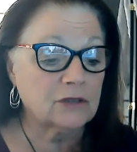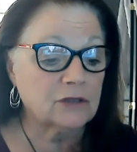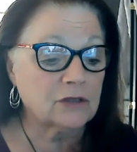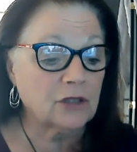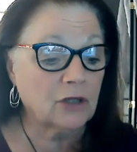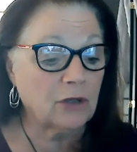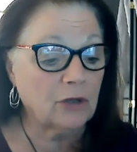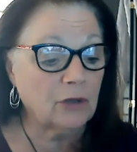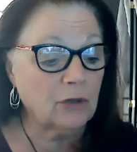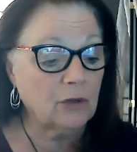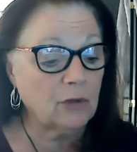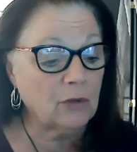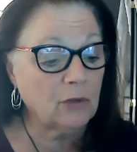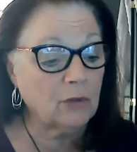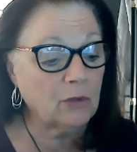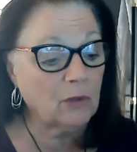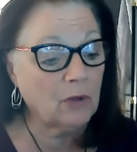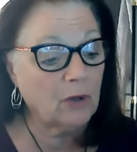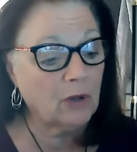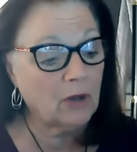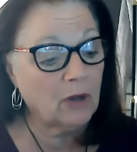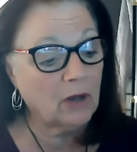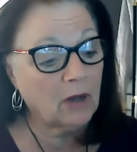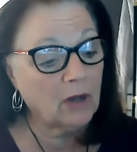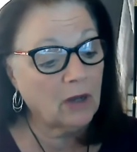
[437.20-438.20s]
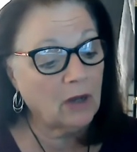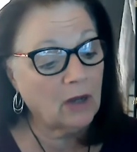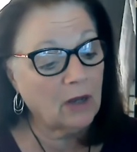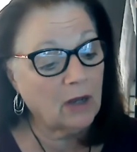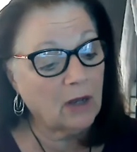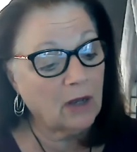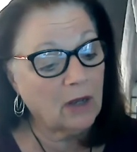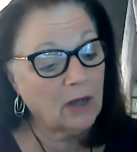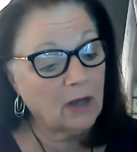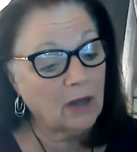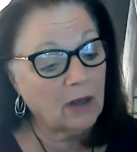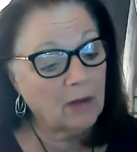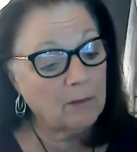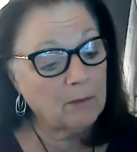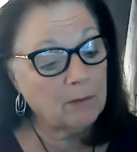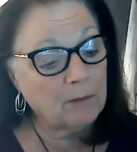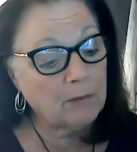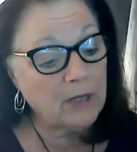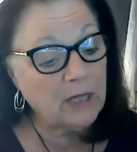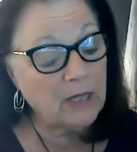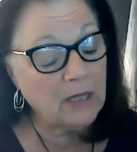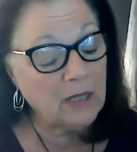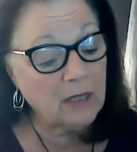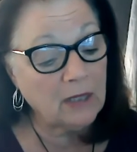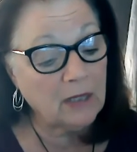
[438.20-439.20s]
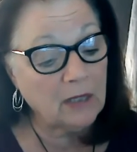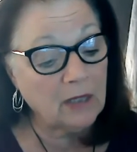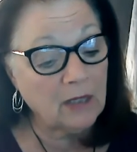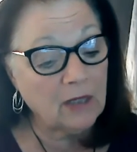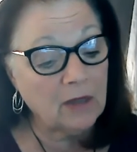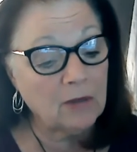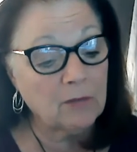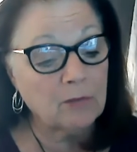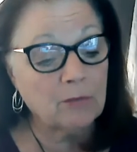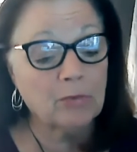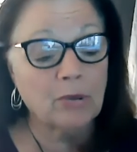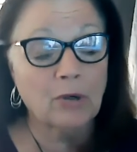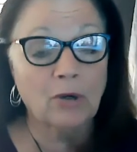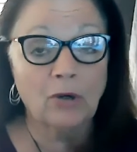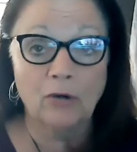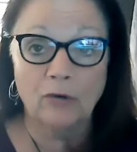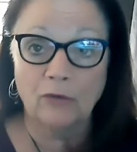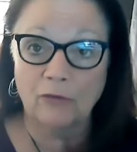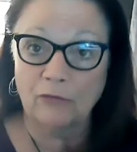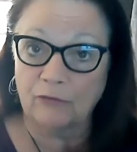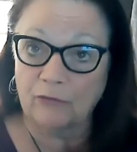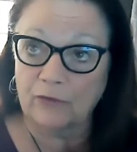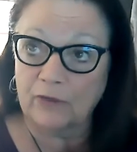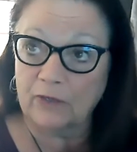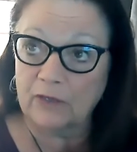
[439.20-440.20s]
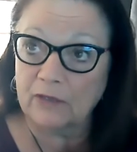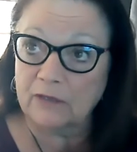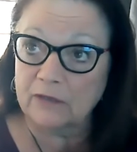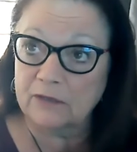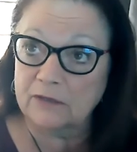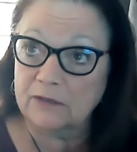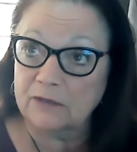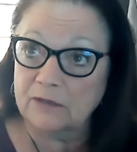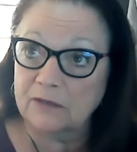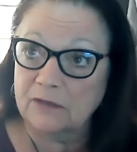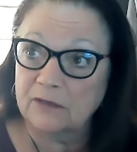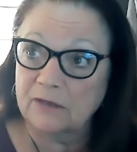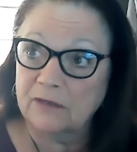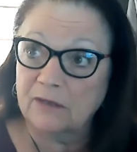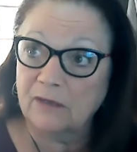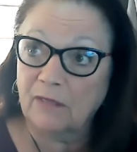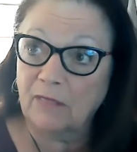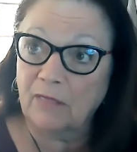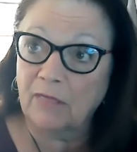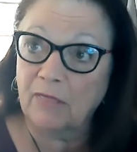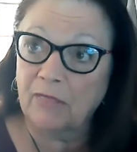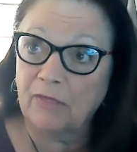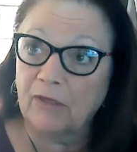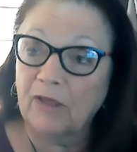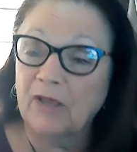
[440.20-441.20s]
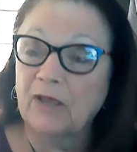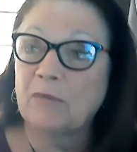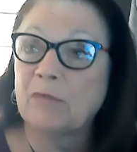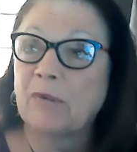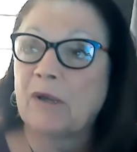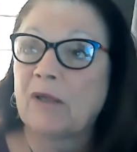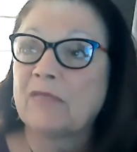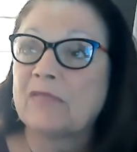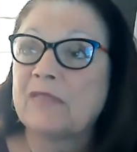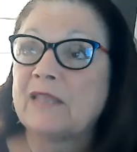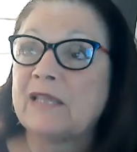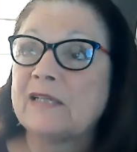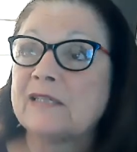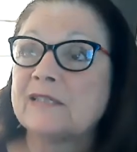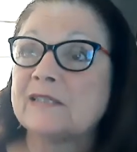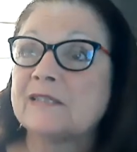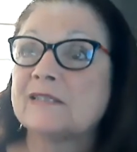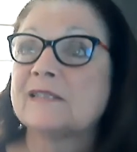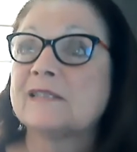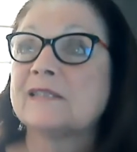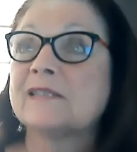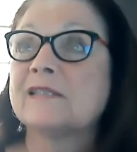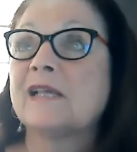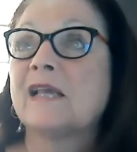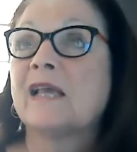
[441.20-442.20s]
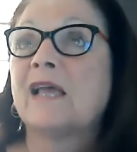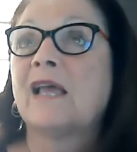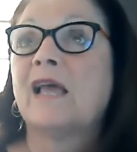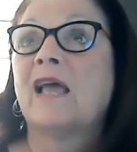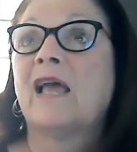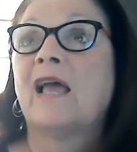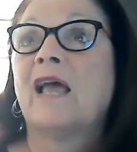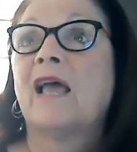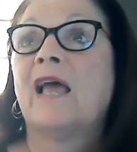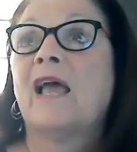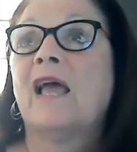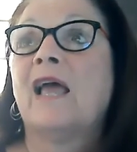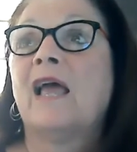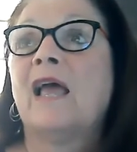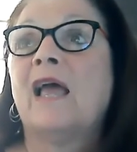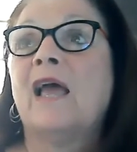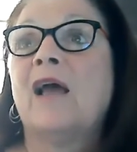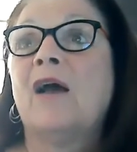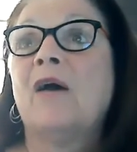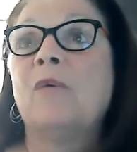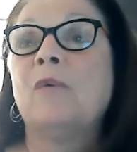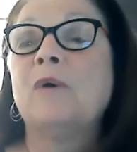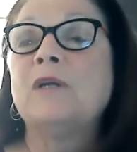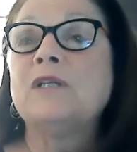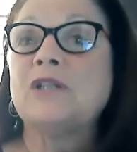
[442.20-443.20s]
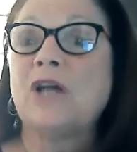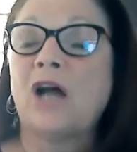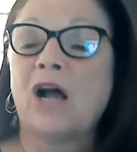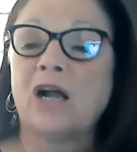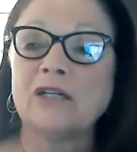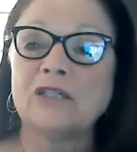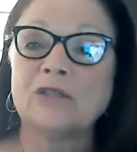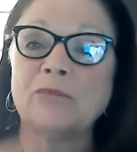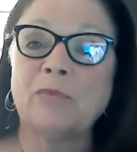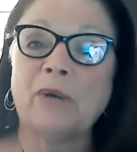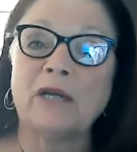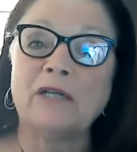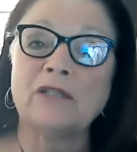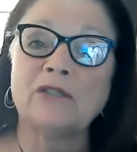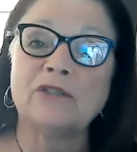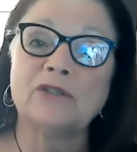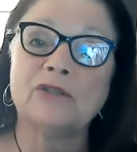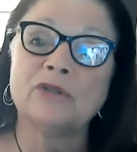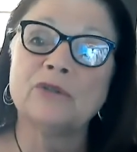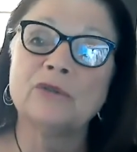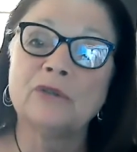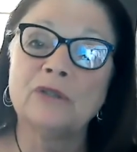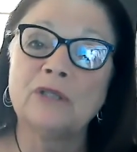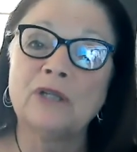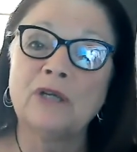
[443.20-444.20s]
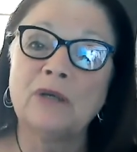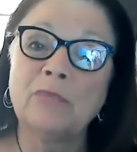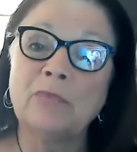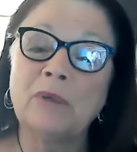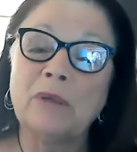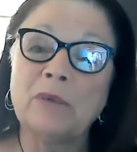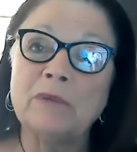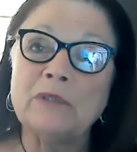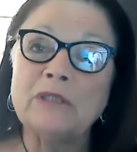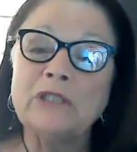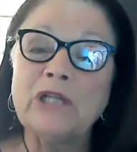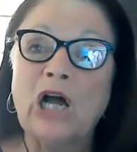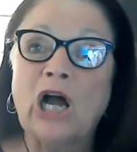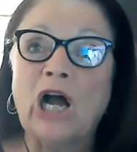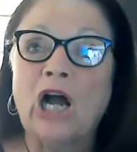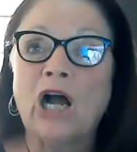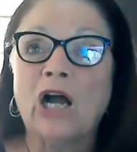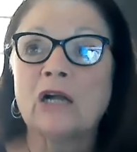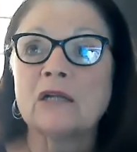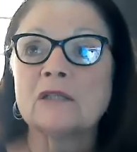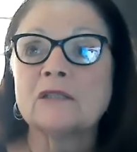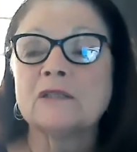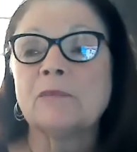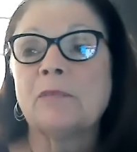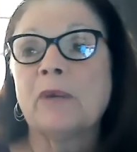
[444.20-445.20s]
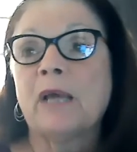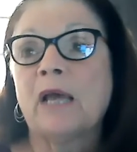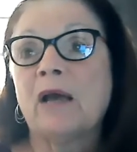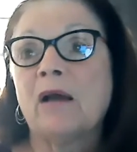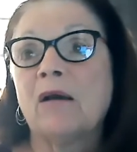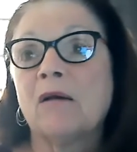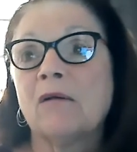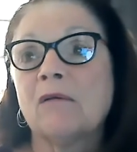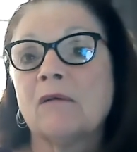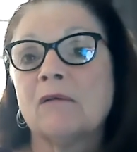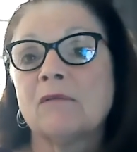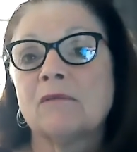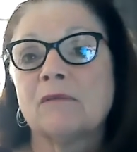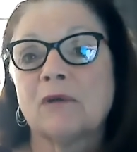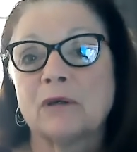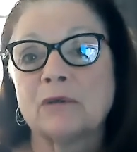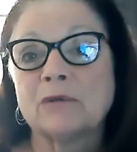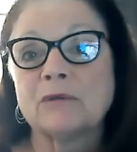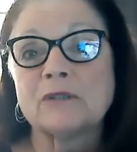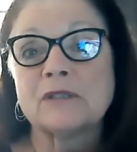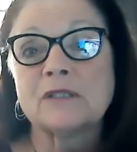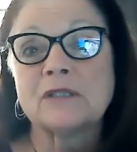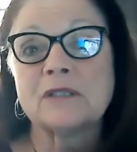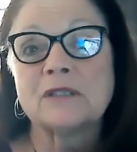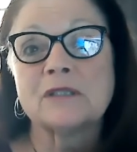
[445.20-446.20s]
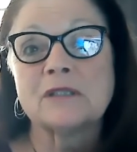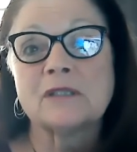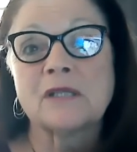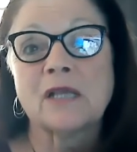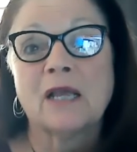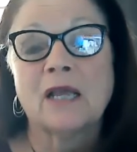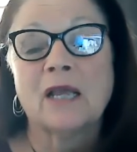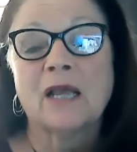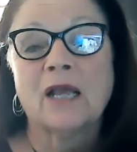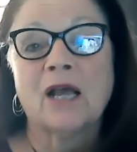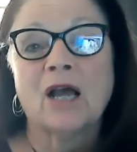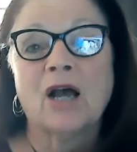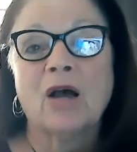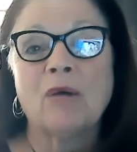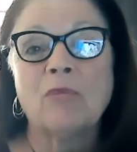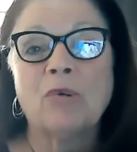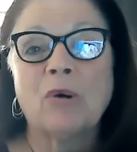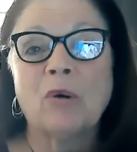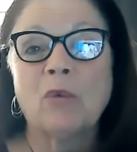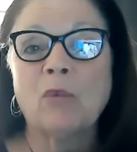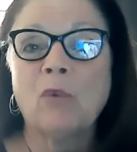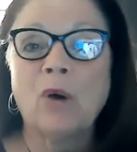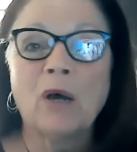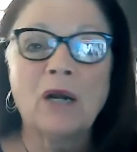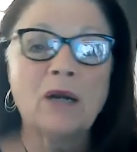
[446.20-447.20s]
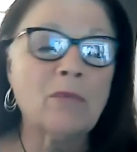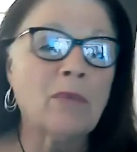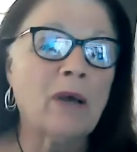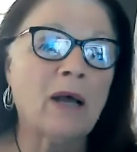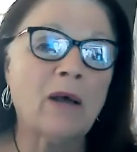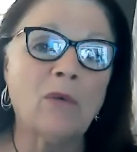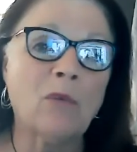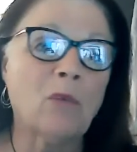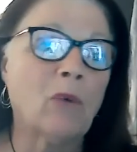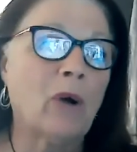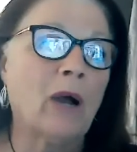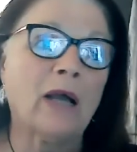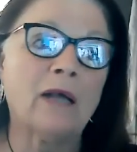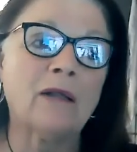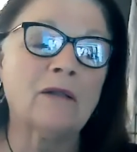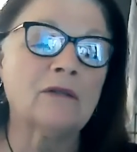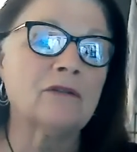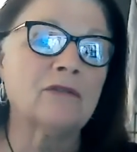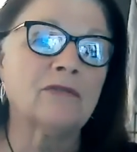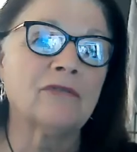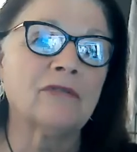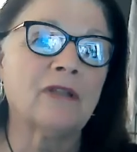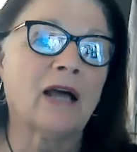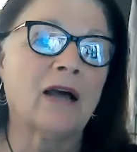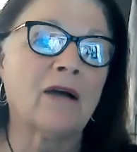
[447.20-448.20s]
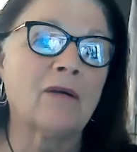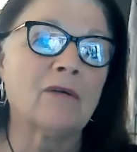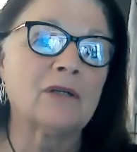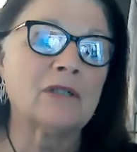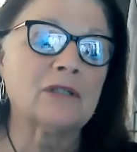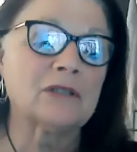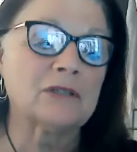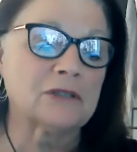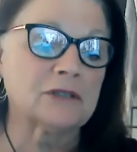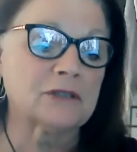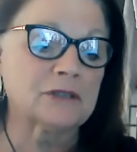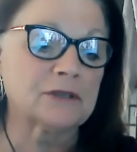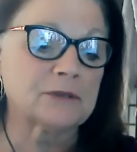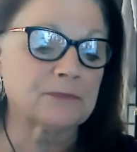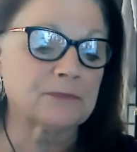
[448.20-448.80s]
So, being imperfect, think about this. We talked about a tulip and we talked about roses, but what about wildflowers